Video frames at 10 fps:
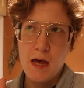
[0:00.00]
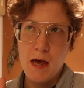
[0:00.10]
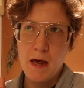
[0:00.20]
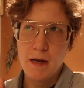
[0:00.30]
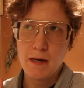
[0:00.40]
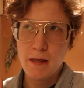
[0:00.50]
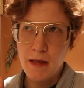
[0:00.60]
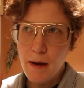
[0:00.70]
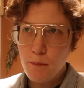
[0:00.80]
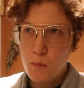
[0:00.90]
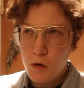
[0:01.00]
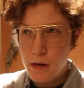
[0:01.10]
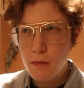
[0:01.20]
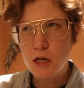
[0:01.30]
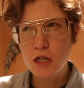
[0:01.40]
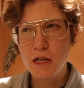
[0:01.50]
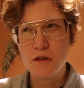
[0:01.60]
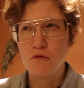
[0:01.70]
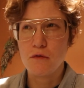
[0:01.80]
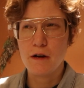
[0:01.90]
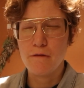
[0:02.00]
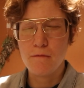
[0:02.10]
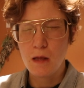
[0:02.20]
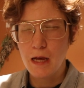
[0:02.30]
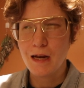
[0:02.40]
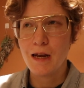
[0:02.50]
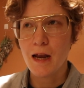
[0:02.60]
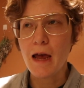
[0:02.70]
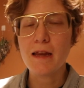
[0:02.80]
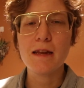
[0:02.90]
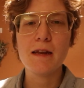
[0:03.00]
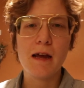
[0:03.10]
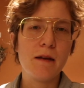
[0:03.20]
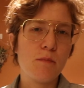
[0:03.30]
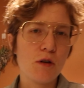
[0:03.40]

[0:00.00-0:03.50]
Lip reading: And that pretty much gets rid of like 99%